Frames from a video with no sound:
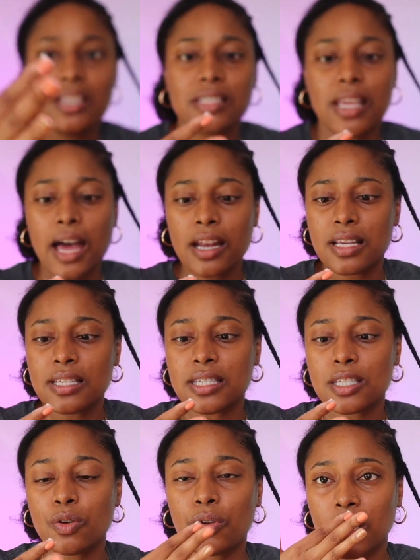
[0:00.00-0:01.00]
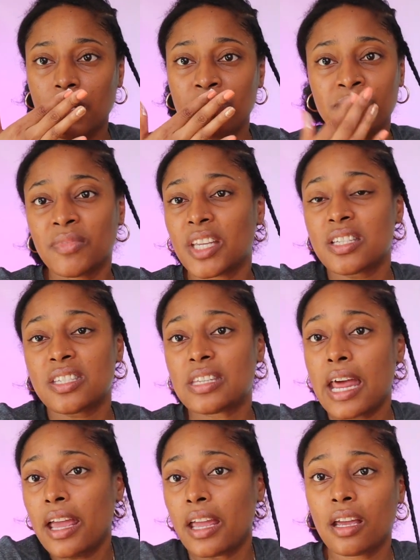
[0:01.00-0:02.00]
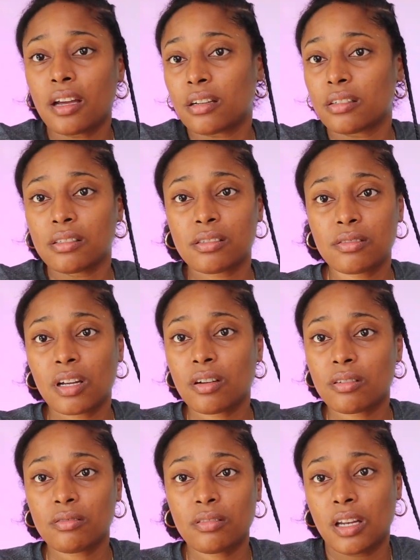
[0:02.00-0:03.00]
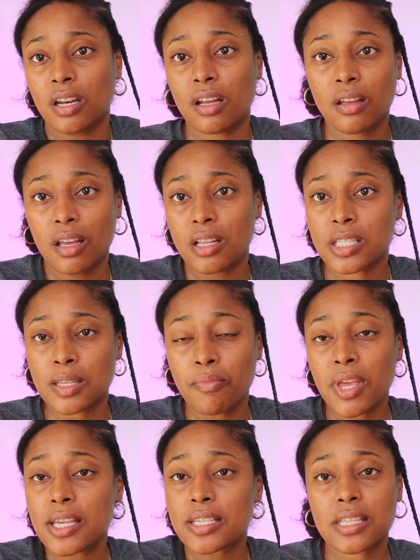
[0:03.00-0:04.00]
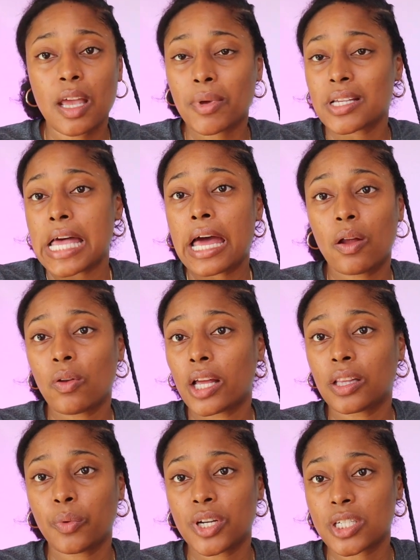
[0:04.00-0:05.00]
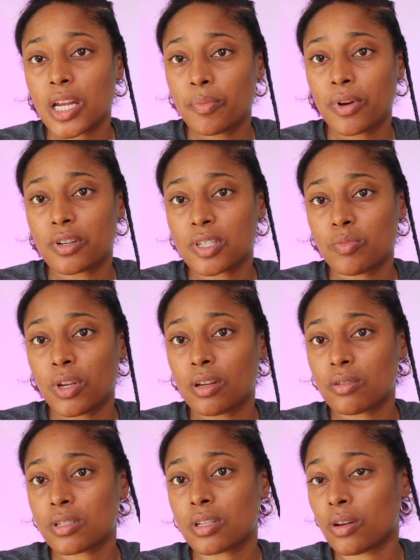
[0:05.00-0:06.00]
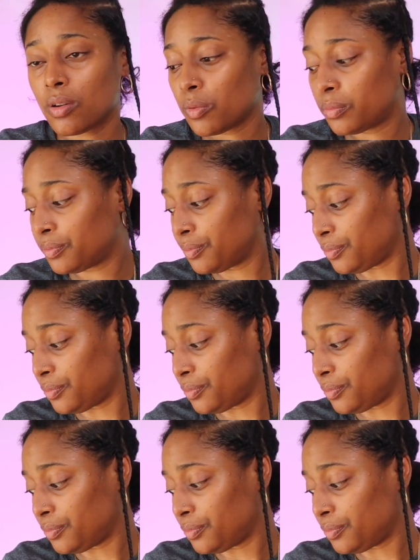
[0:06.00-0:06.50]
it's silky, it's stank, you know, and to me it's stank because I don't like the way shea butter smells, so.